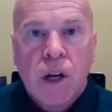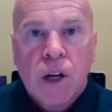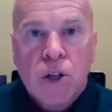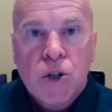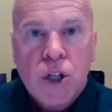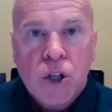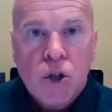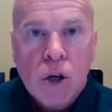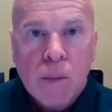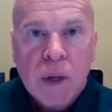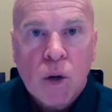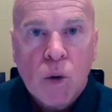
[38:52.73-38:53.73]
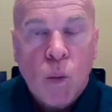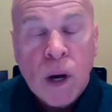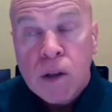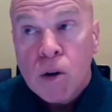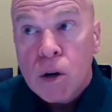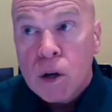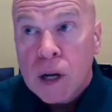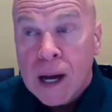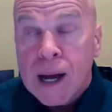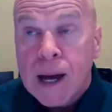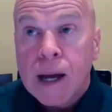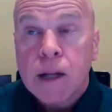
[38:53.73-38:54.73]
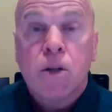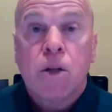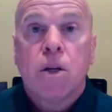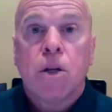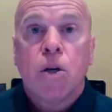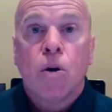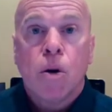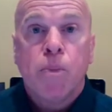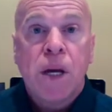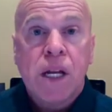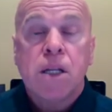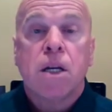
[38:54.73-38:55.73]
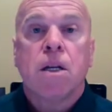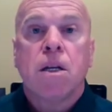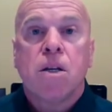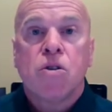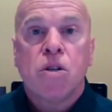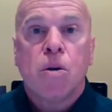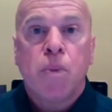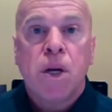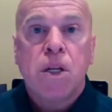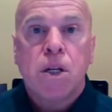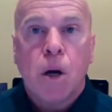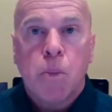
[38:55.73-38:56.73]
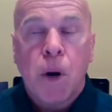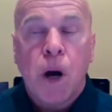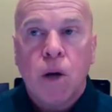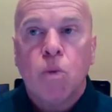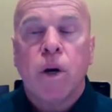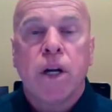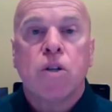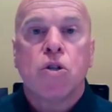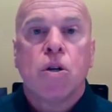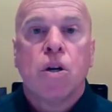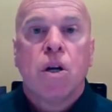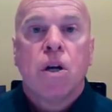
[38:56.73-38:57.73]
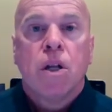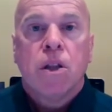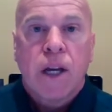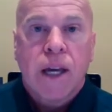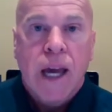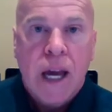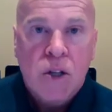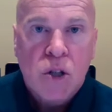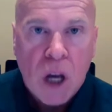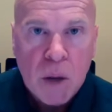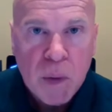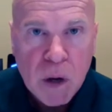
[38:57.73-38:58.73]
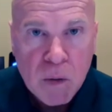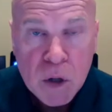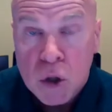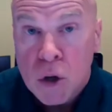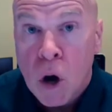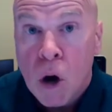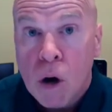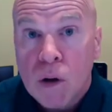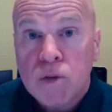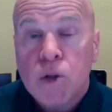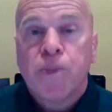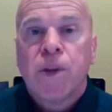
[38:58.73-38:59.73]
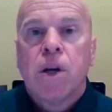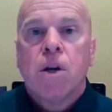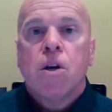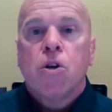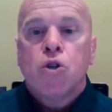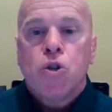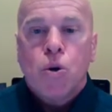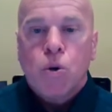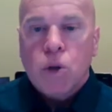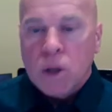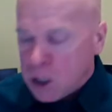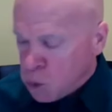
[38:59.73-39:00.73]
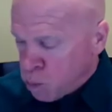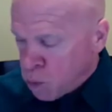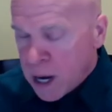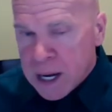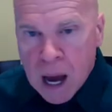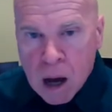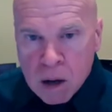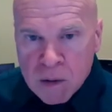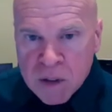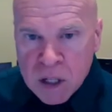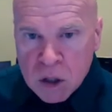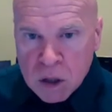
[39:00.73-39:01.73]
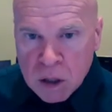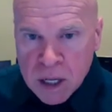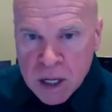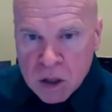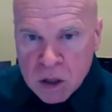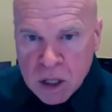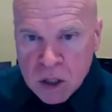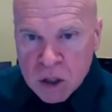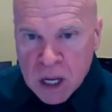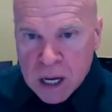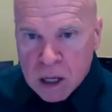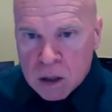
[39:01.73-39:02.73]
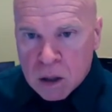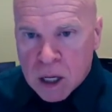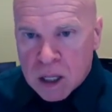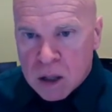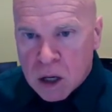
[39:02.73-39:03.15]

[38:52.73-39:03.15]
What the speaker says: to determine whether or not your opinion is an opinion upon which the case can be resolved. So let's break out of this list. Let's take a look at the